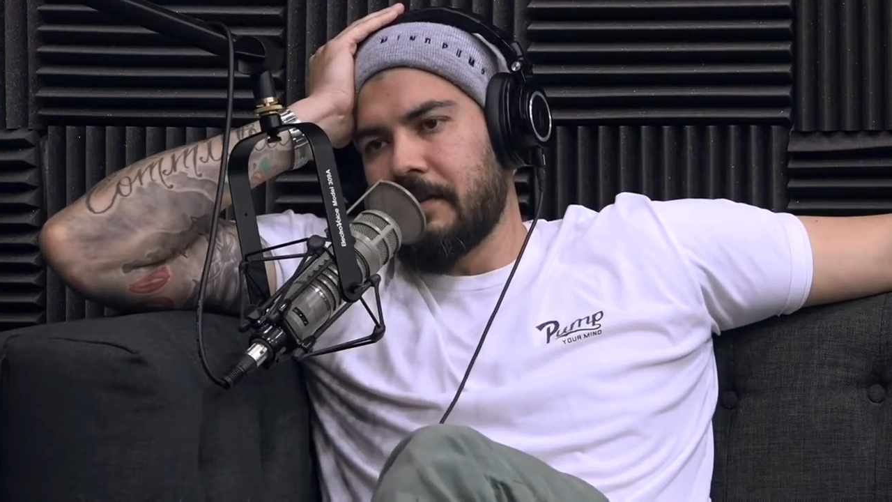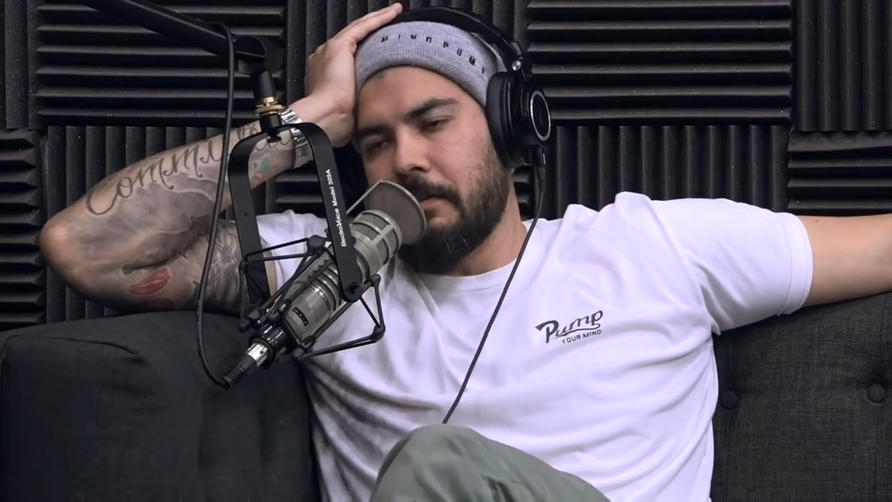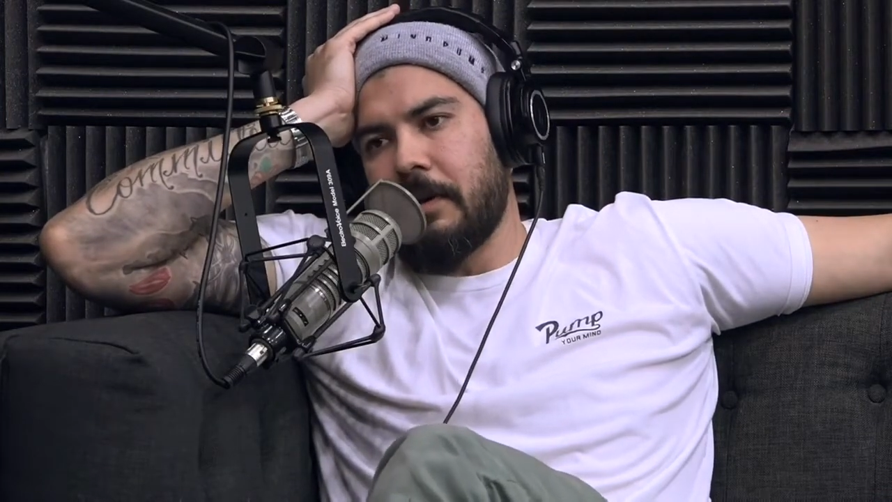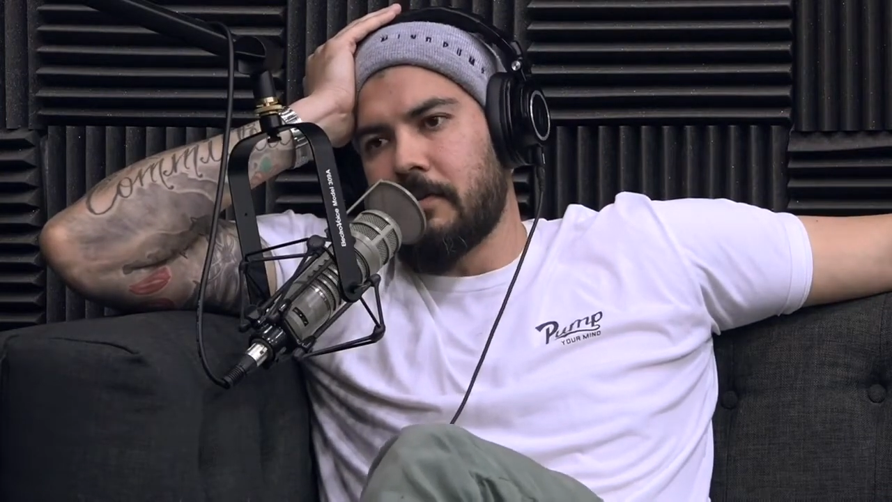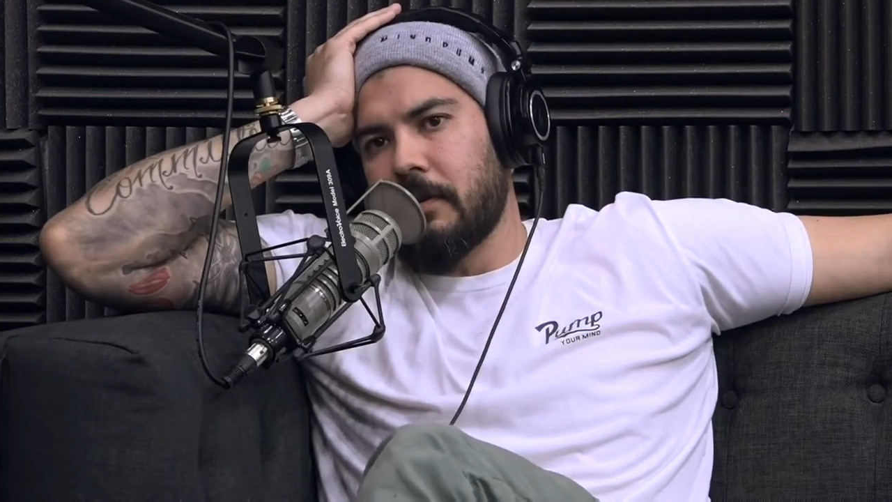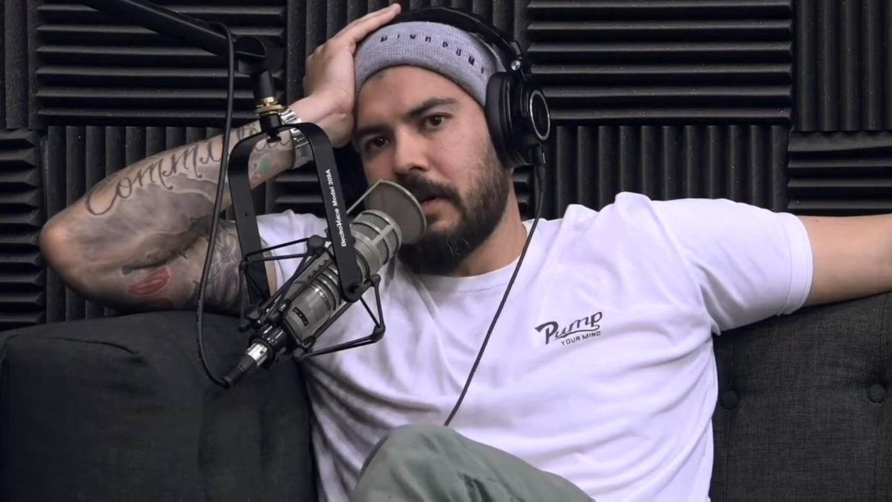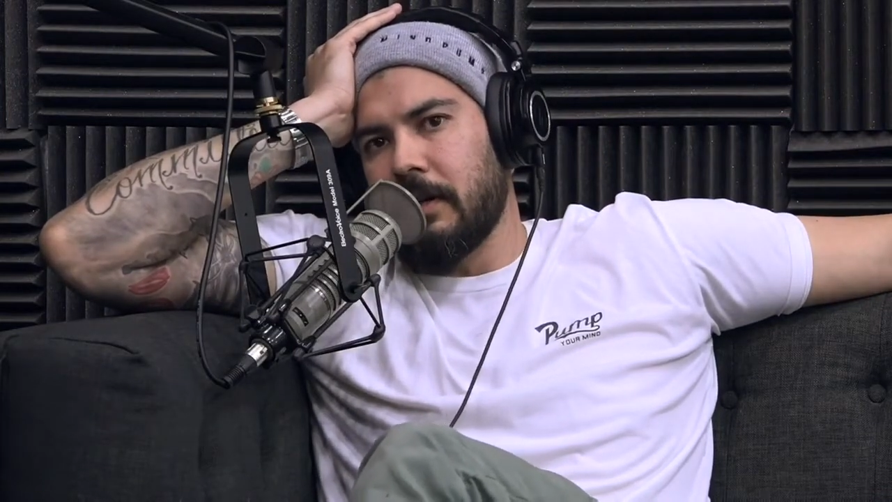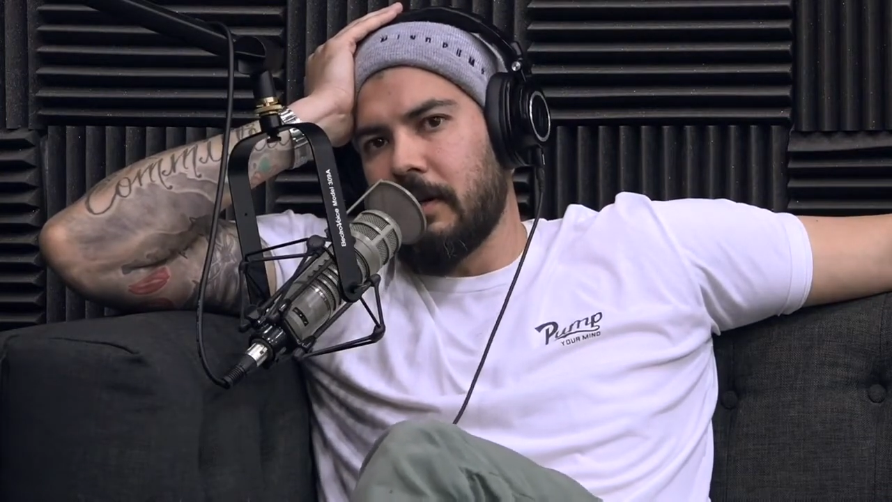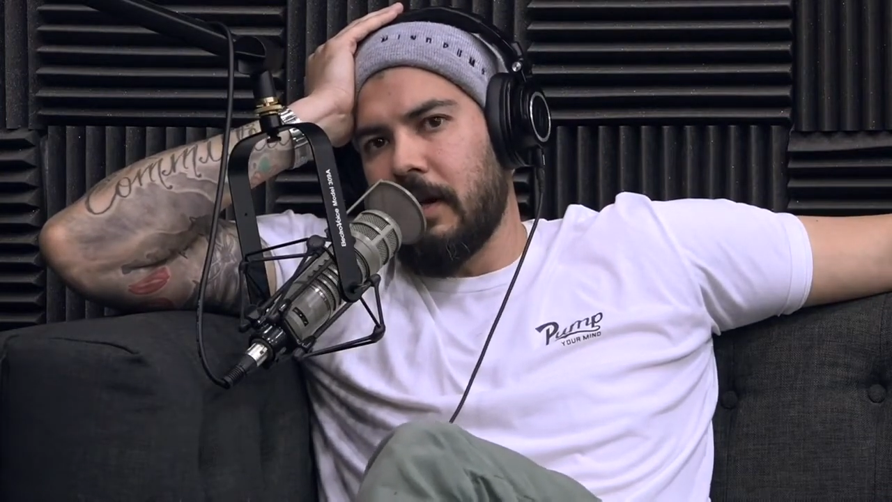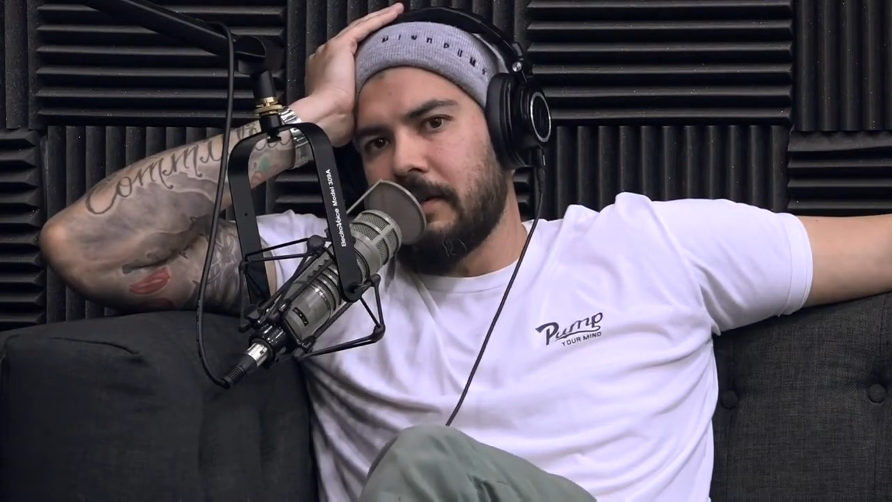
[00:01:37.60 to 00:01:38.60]

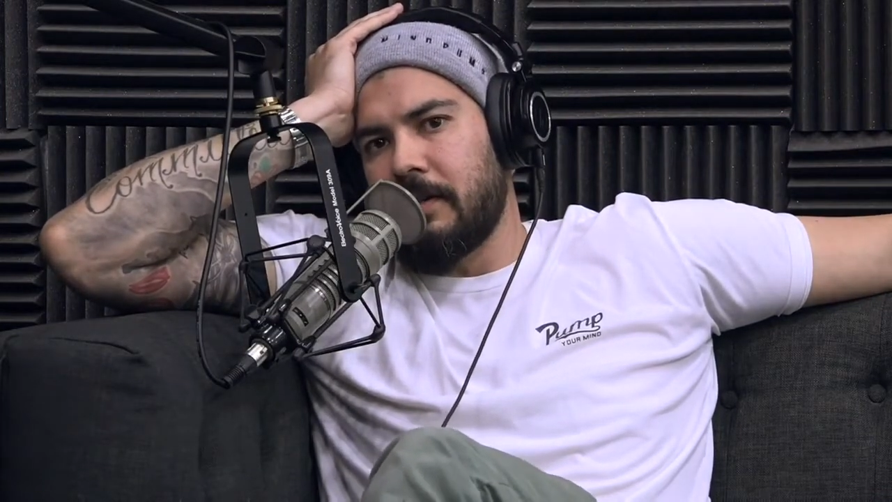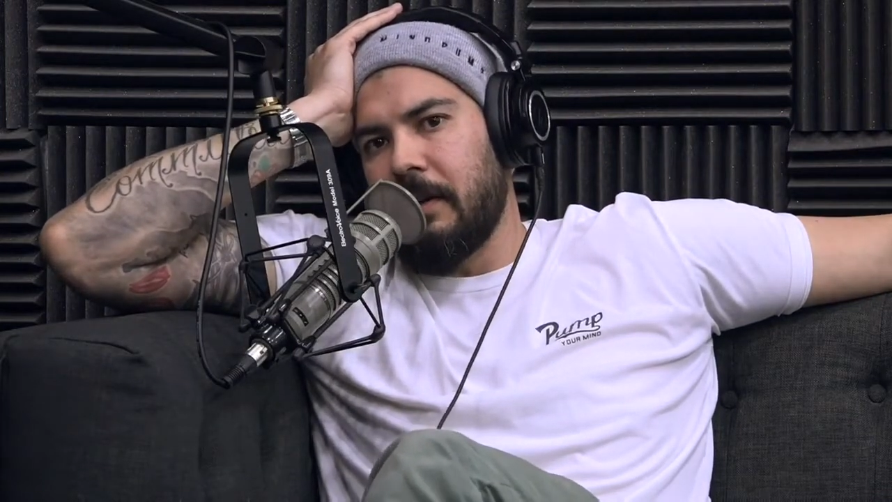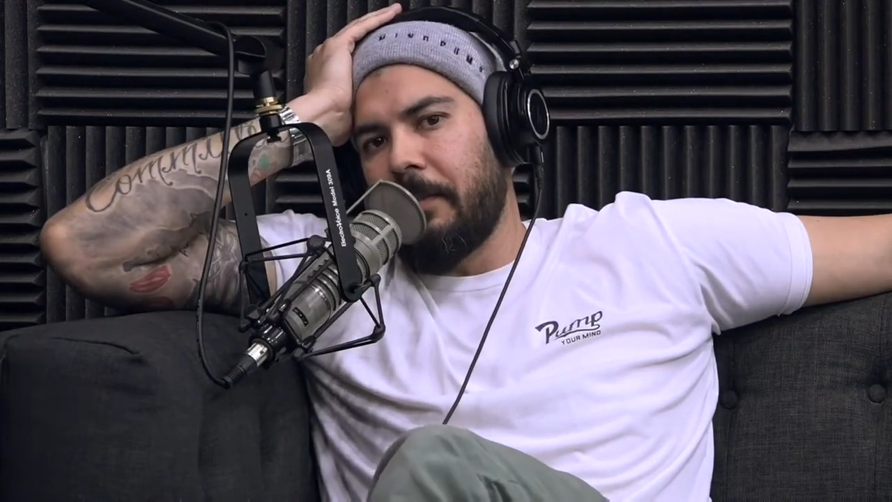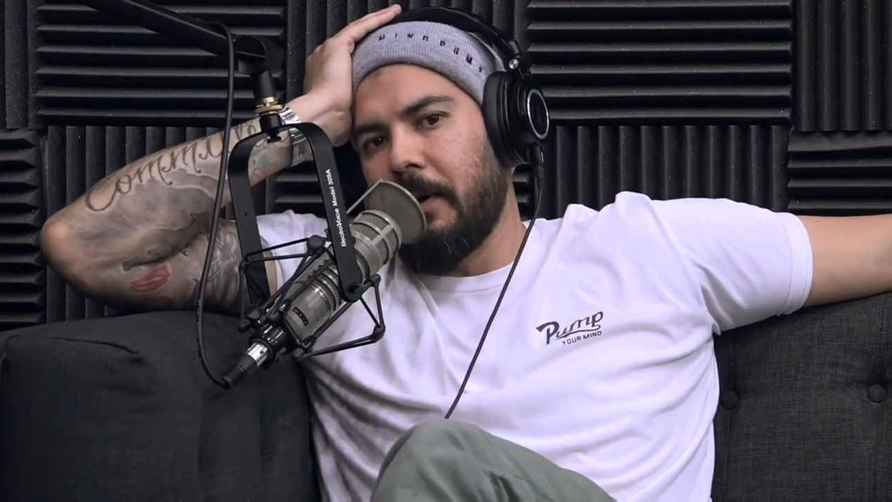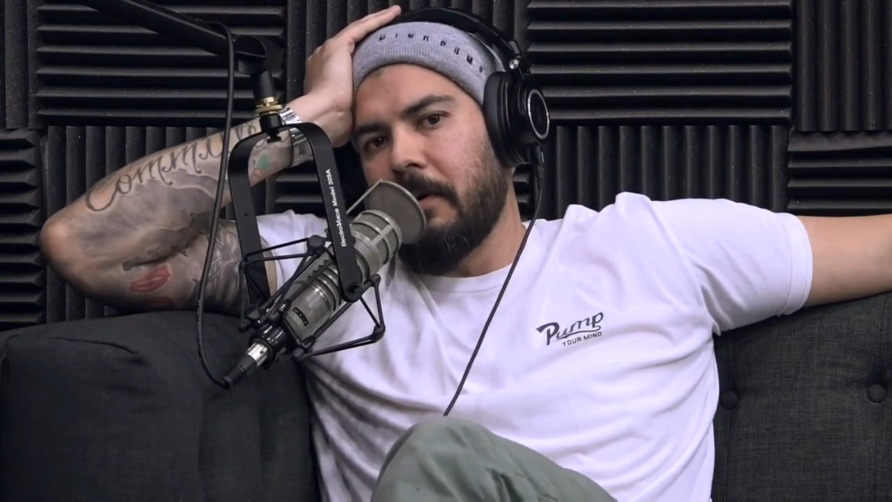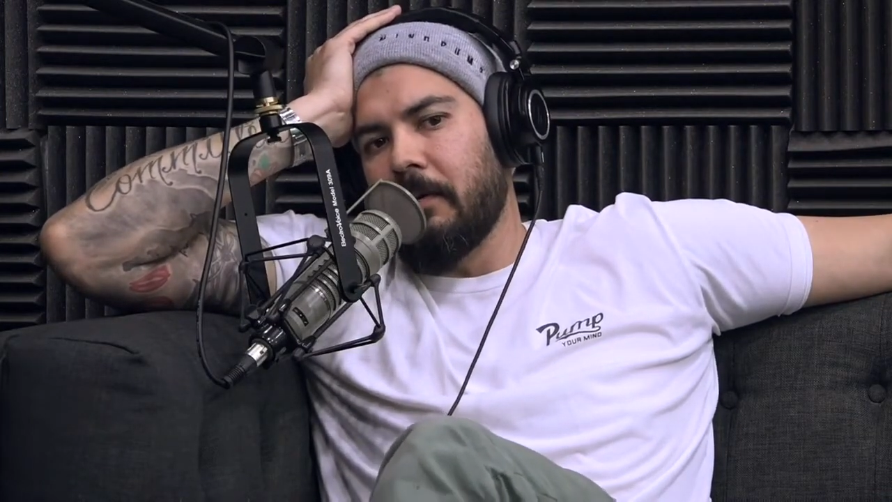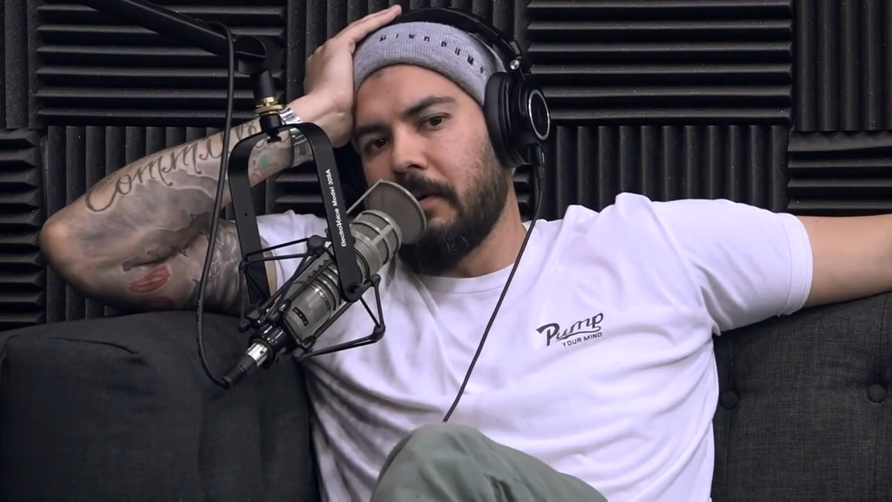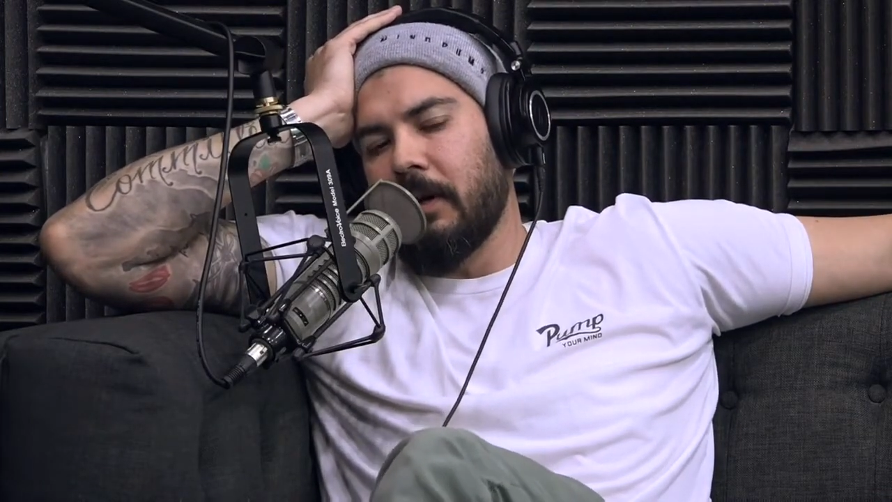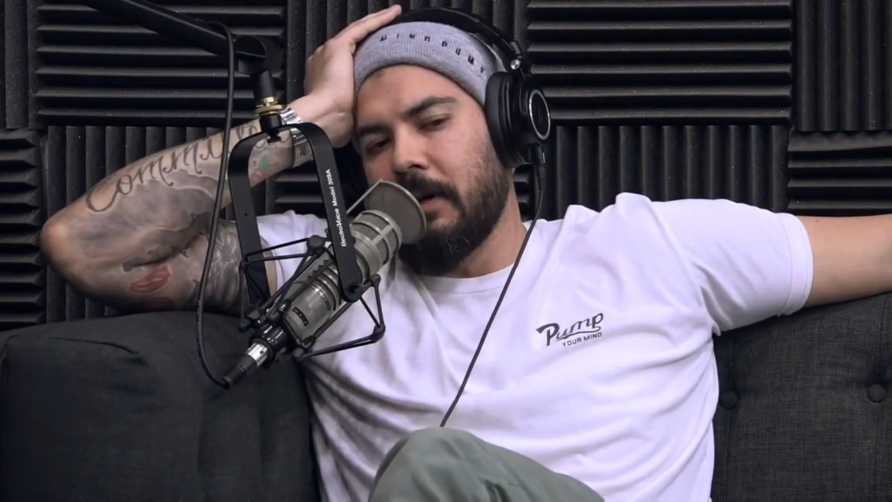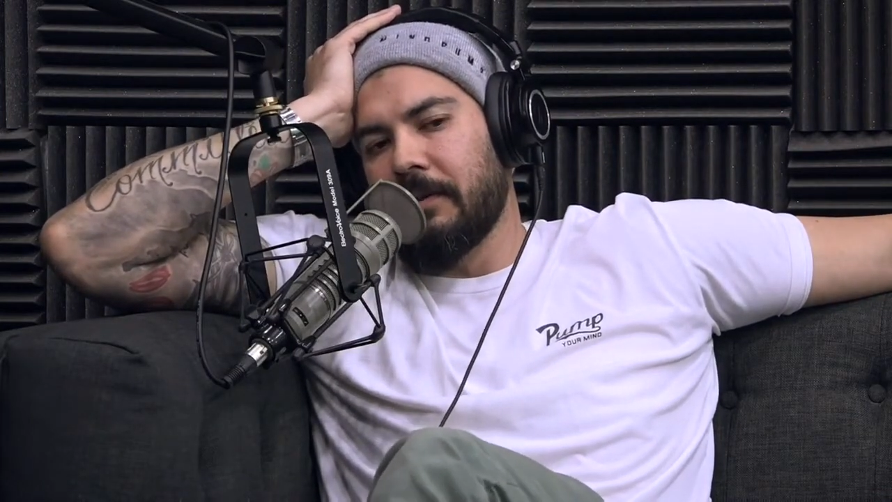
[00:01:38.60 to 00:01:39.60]
Isometric and
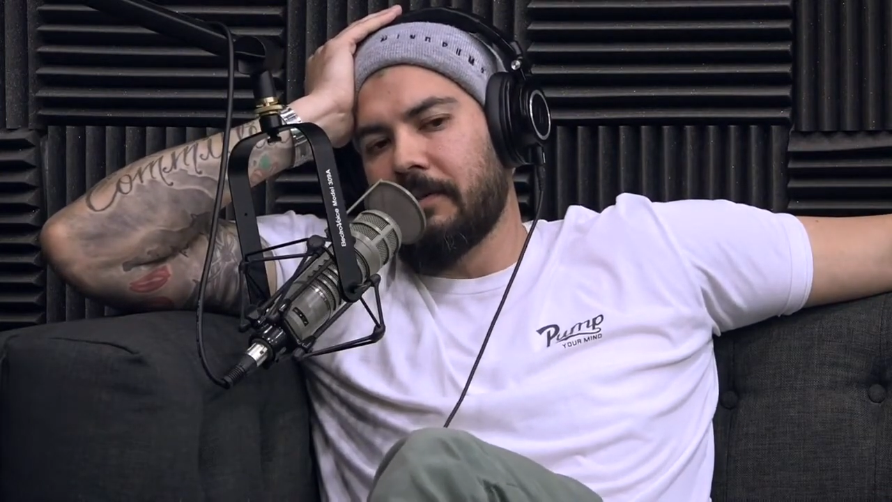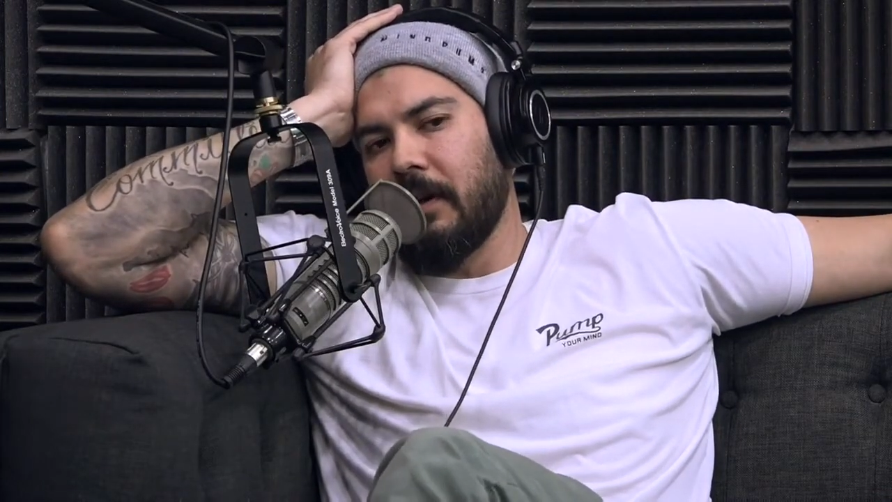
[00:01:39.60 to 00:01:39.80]
tempo